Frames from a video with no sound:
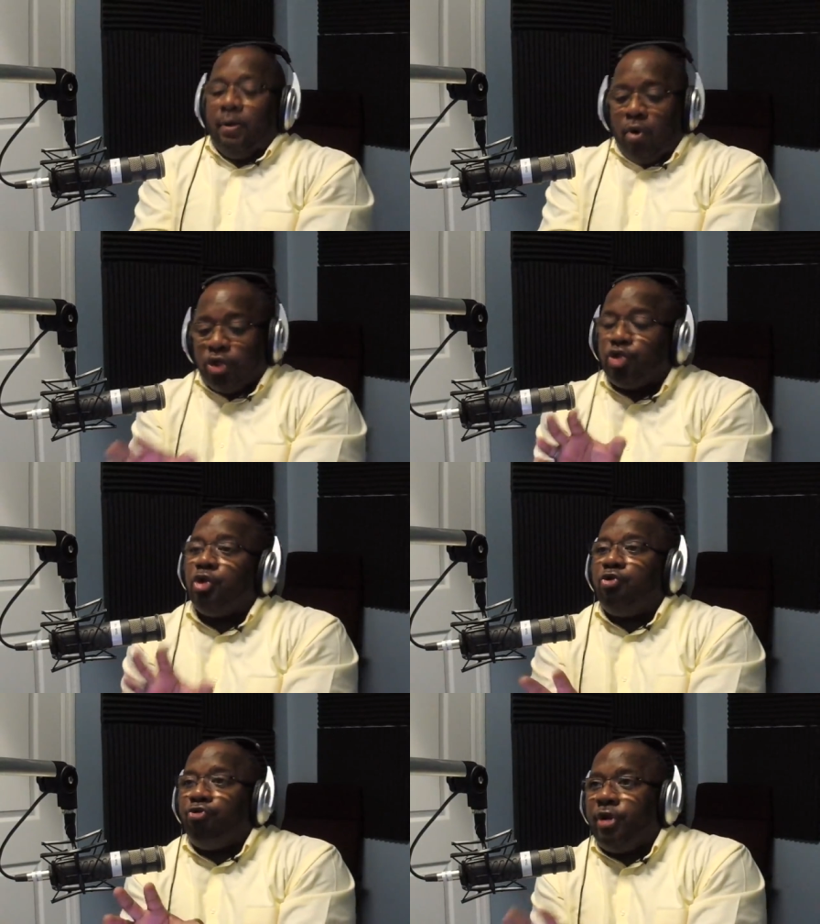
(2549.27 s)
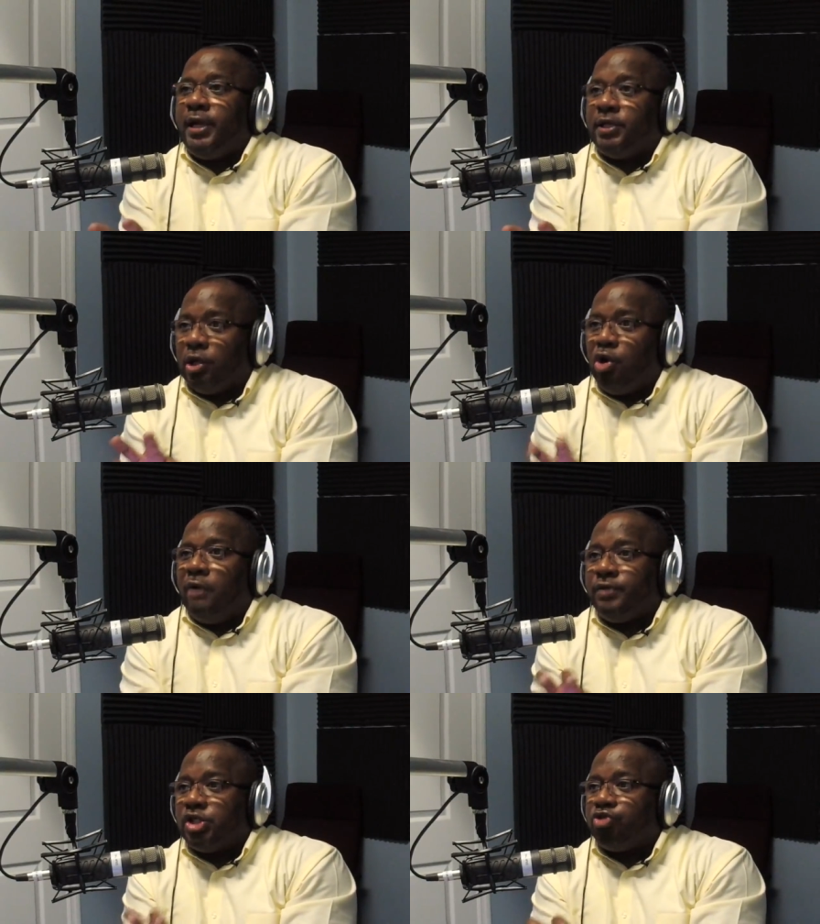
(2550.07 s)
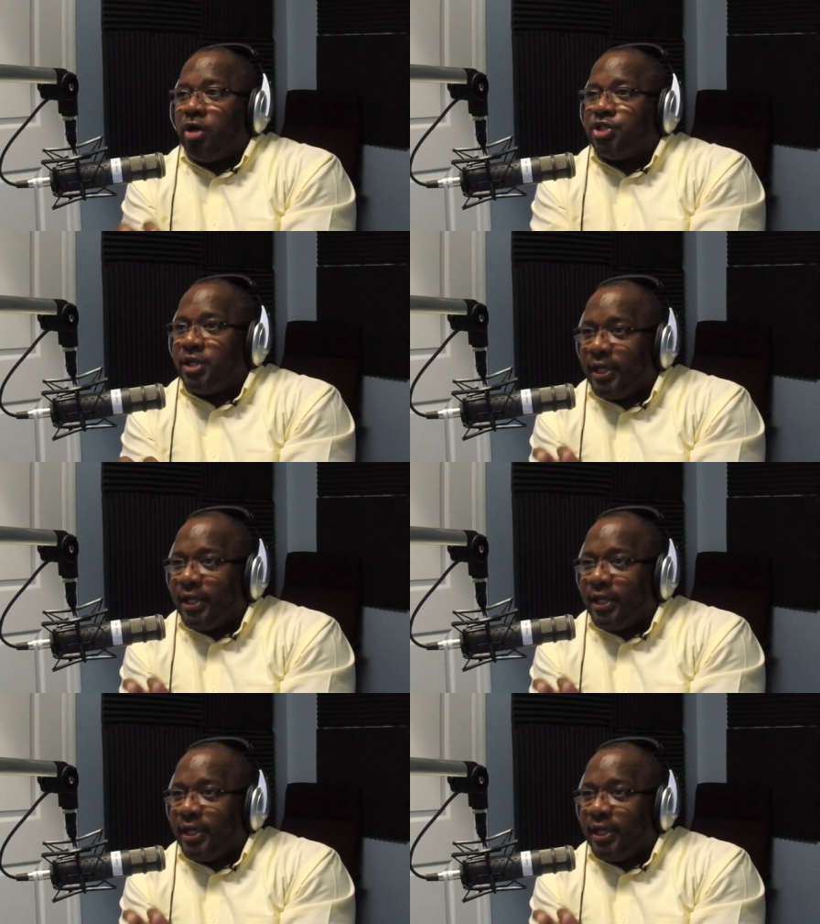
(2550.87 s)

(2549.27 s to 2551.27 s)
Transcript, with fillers: I want you to read the law of destruction